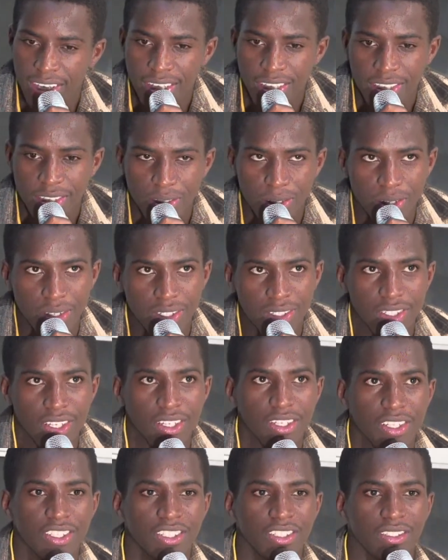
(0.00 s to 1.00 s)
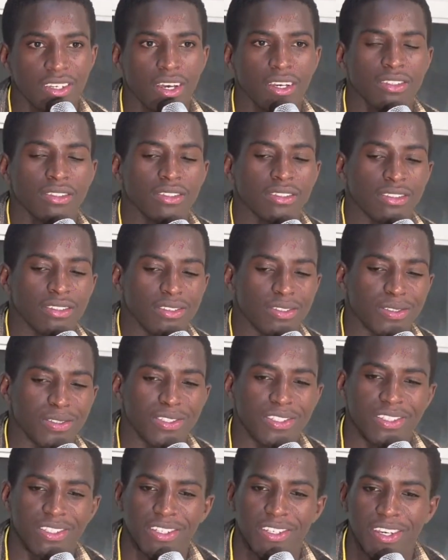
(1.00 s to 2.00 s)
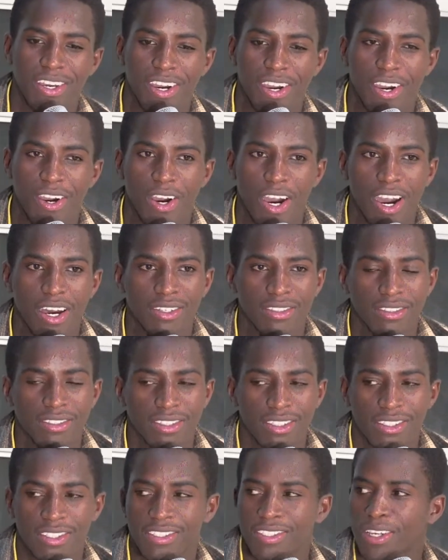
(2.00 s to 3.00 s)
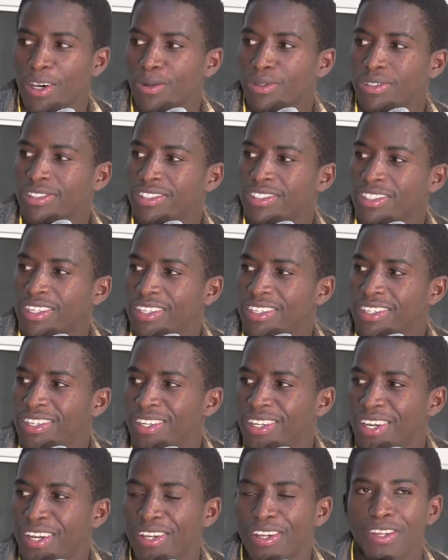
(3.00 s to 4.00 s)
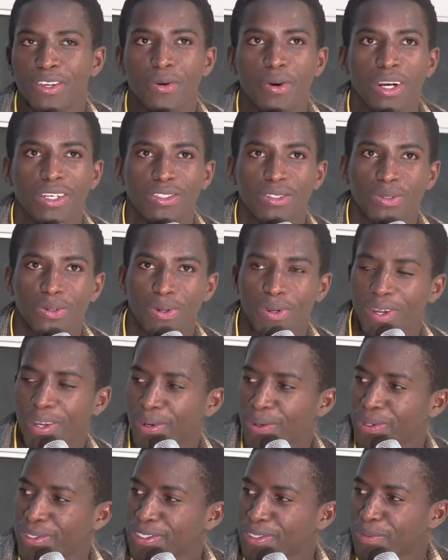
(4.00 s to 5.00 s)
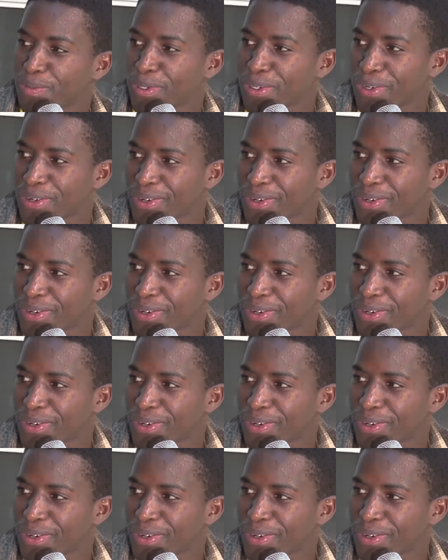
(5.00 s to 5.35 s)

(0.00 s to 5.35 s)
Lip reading: So, Delicious, you see, as it sounds, yeah? Niwachura no shomero.